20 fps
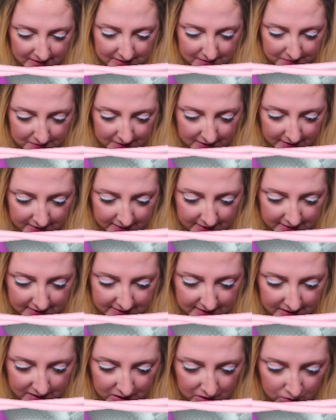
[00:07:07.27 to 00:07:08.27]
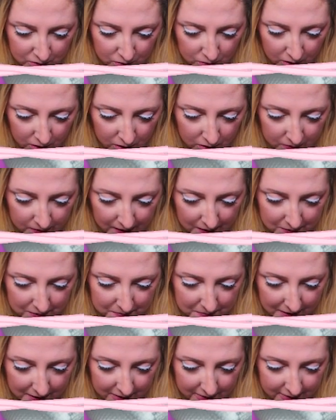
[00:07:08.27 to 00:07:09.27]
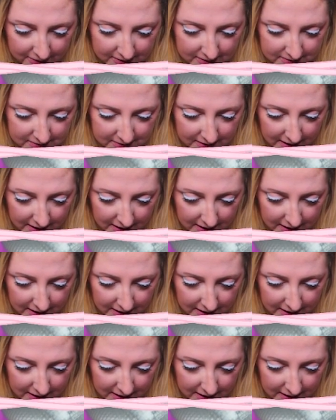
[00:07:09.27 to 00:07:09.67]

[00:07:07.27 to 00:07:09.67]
something like this and you are okay with batteries.